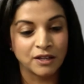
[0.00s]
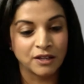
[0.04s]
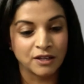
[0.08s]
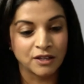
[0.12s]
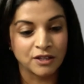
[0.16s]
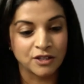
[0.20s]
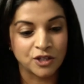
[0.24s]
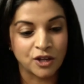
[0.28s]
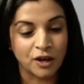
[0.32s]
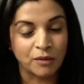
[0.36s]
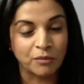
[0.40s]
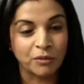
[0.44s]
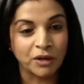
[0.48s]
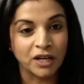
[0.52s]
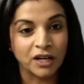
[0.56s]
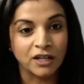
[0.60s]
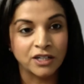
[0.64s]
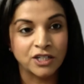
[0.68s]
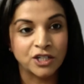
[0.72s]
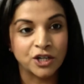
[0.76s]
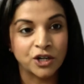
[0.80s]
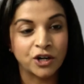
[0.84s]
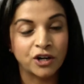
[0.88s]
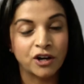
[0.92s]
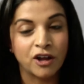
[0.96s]
So I'm going to
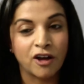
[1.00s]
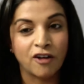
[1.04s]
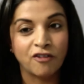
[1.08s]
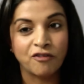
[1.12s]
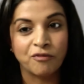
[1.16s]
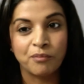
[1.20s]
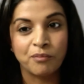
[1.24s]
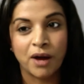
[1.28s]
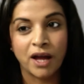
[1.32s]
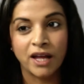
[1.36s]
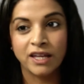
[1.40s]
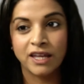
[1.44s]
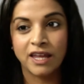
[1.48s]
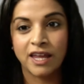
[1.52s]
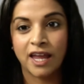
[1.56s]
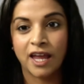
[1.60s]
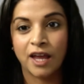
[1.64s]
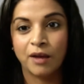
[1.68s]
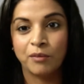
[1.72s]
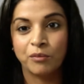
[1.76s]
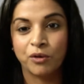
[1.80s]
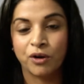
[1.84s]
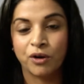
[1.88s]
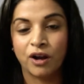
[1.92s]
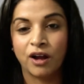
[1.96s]
turn off my
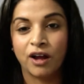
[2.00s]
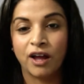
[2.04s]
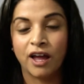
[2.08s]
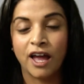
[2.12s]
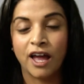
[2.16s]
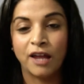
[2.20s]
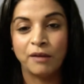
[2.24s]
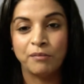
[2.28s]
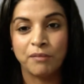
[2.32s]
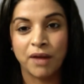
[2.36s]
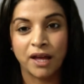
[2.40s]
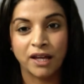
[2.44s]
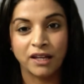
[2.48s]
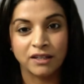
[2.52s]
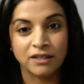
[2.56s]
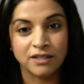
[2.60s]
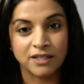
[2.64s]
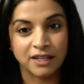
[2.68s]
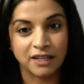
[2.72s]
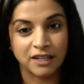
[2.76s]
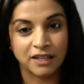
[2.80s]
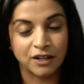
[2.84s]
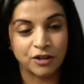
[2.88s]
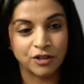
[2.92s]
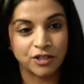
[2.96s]
camera, and Megan's
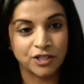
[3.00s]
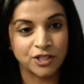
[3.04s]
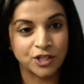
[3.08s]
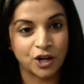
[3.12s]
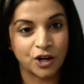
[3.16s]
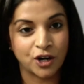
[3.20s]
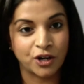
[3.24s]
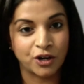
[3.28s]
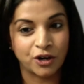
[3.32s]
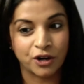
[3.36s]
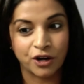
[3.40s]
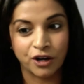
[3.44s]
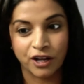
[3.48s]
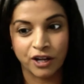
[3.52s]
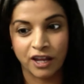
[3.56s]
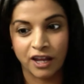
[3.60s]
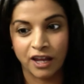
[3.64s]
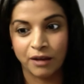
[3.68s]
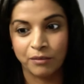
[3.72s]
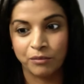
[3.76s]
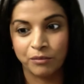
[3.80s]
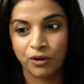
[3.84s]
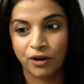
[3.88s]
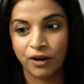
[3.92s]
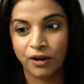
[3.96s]
going to start her
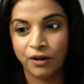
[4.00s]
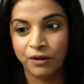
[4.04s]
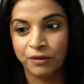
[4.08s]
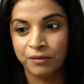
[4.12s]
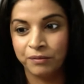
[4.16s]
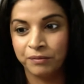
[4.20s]
camera.